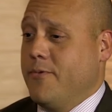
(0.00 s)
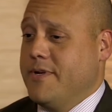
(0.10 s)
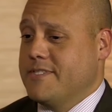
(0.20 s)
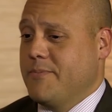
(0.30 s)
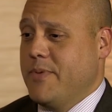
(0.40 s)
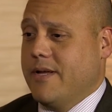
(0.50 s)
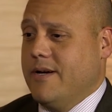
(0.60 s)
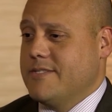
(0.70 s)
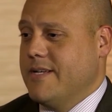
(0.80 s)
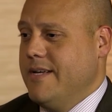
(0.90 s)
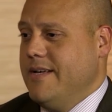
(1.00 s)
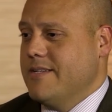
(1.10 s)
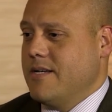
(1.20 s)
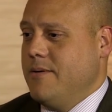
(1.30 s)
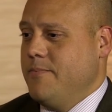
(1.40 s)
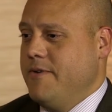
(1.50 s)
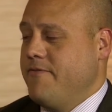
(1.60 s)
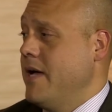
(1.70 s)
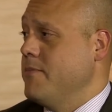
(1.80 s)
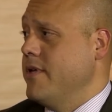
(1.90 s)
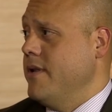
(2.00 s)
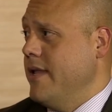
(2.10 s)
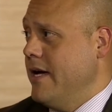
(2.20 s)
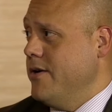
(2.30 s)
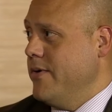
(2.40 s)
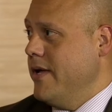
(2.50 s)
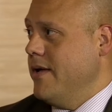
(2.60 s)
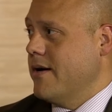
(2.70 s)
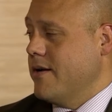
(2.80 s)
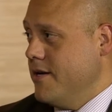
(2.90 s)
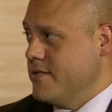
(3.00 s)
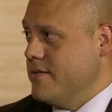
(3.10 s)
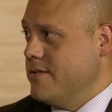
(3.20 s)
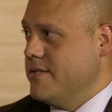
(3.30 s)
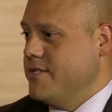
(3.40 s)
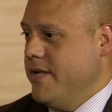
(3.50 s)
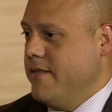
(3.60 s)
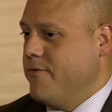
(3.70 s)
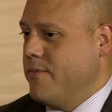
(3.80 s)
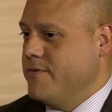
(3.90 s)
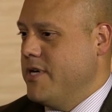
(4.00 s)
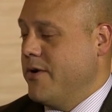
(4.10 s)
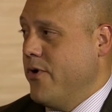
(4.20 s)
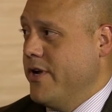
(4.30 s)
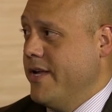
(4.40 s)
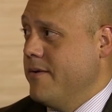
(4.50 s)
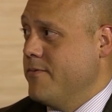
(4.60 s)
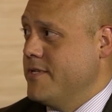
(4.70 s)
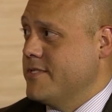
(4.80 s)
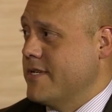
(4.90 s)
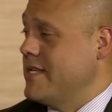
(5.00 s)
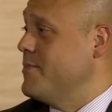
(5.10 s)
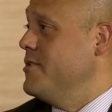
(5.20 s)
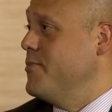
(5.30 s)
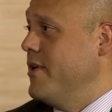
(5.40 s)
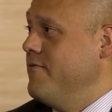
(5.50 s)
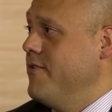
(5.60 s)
reason, because some family now, a cousin in the form of John Runyon, was accepted to play